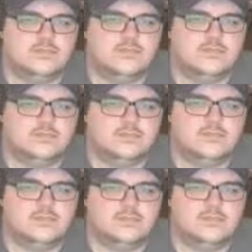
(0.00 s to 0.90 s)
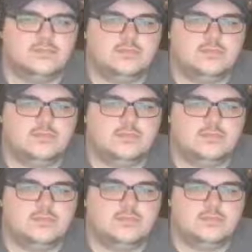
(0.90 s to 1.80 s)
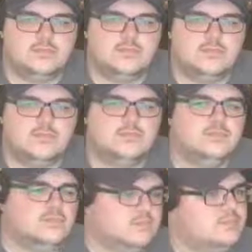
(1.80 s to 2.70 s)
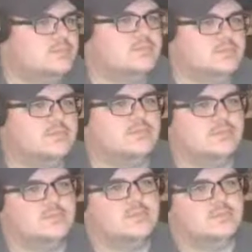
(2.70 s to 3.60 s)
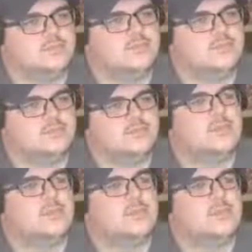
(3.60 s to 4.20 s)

No words are spoken by the person on screen.